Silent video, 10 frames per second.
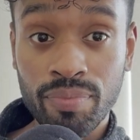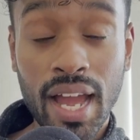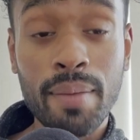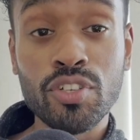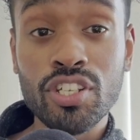
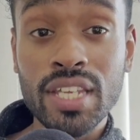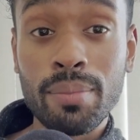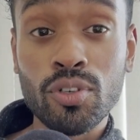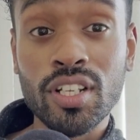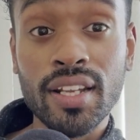I'm just
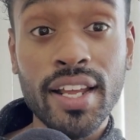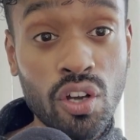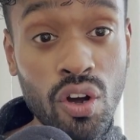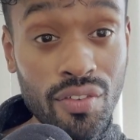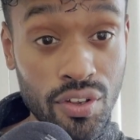able to let
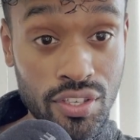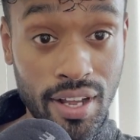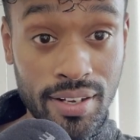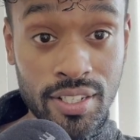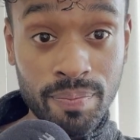go of those
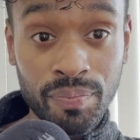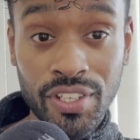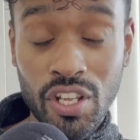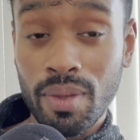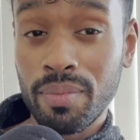thoughts.
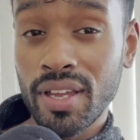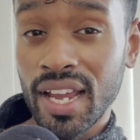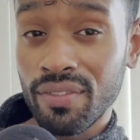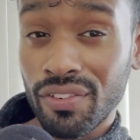Maybe I have the